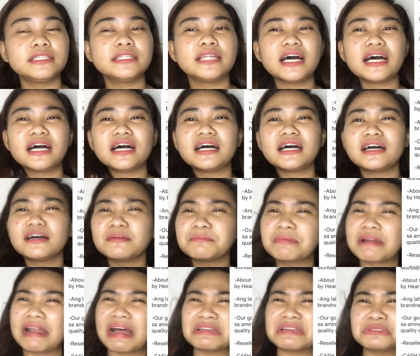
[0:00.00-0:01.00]
na
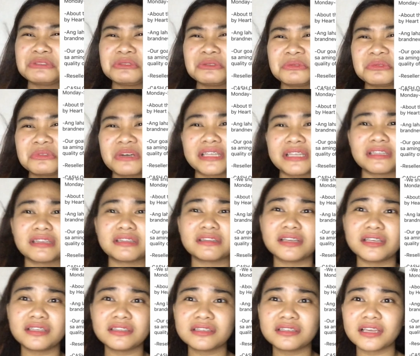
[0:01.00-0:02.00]
brand new, ganyan,
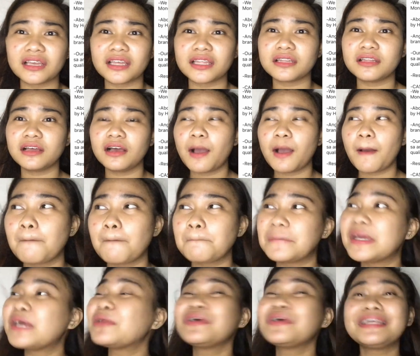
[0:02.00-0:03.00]
ganyan.
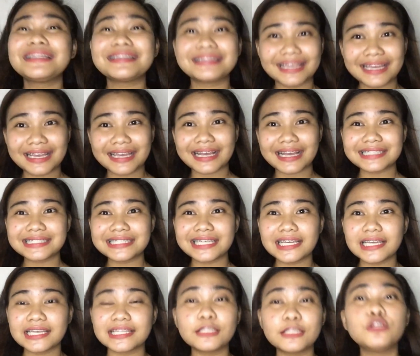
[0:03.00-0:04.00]
Pero hindi,
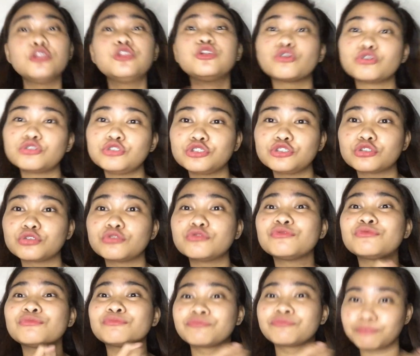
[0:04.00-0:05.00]
kasi look nyo
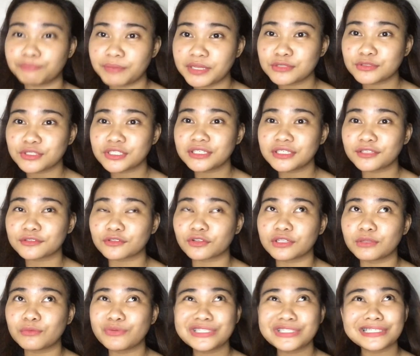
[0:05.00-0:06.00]
tong picture na to,
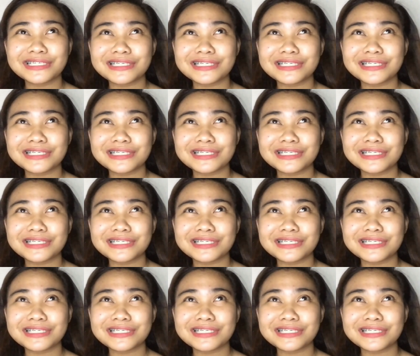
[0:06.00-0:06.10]
no, which